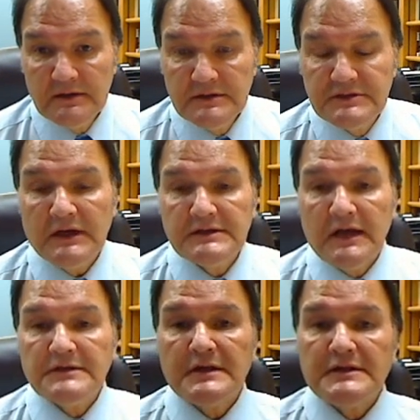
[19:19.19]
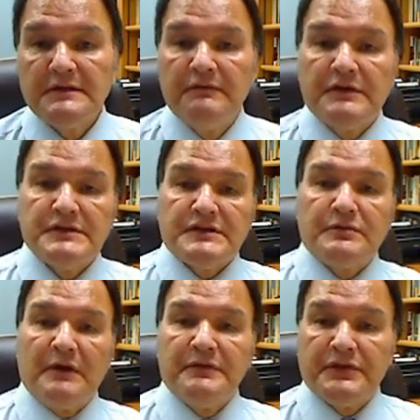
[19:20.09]
John tells us in verses
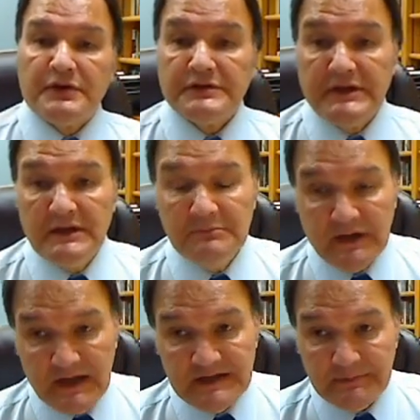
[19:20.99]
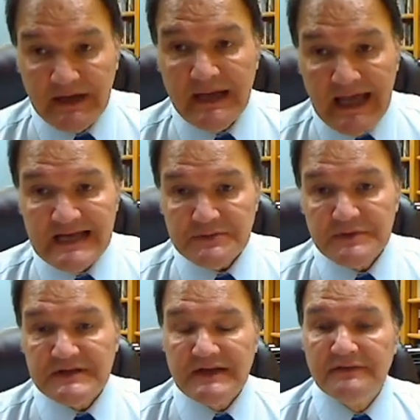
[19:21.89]
12 and 13, "But as many as
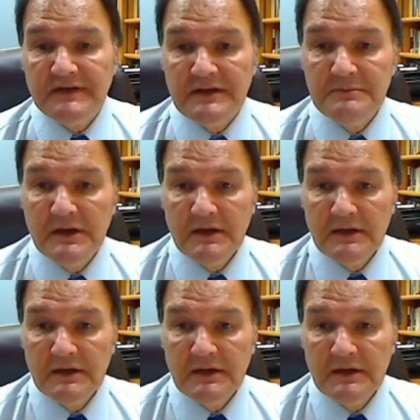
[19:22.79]
received him,